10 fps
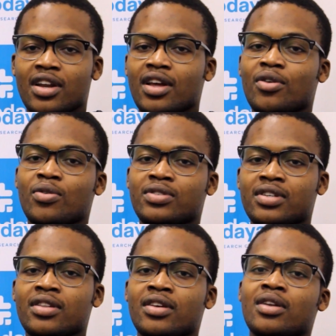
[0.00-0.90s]
And I
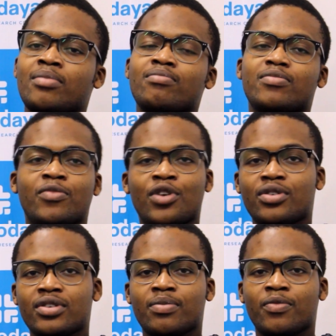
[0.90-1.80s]
could say that I'm
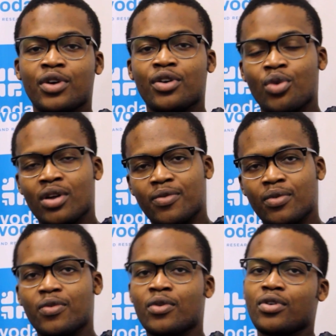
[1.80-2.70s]
very, very
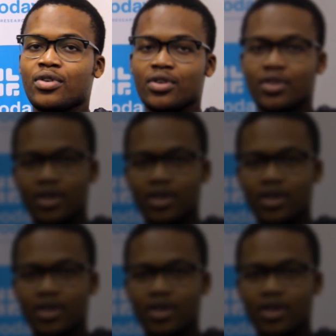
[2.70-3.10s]
grateful for